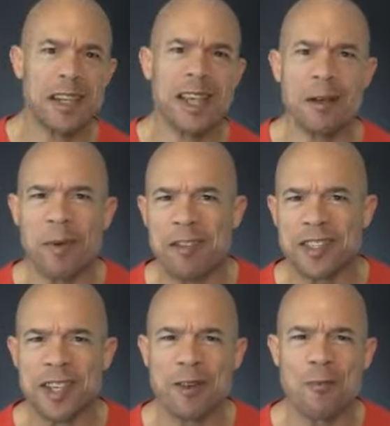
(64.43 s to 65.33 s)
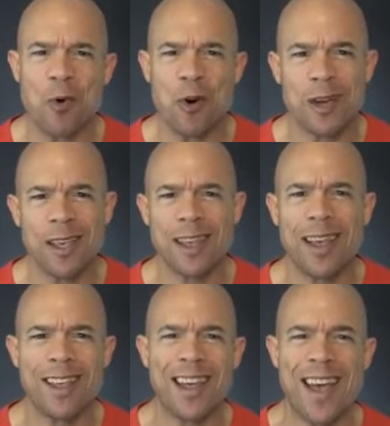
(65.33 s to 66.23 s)
Get up every single morning
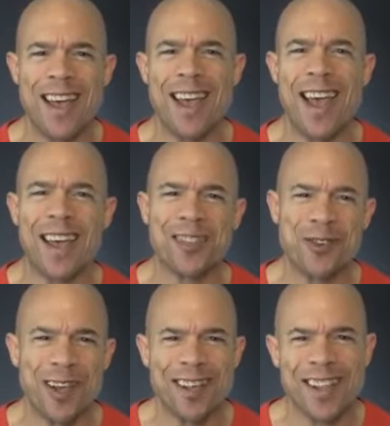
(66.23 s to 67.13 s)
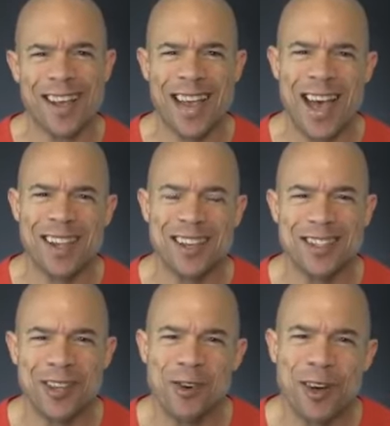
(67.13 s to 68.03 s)
at 3 o'clock. How do you
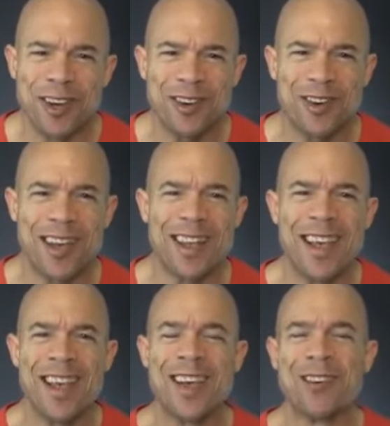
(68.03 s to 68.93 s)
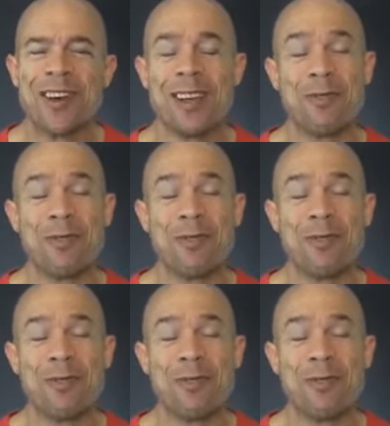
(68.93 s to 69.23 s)
do it? Right?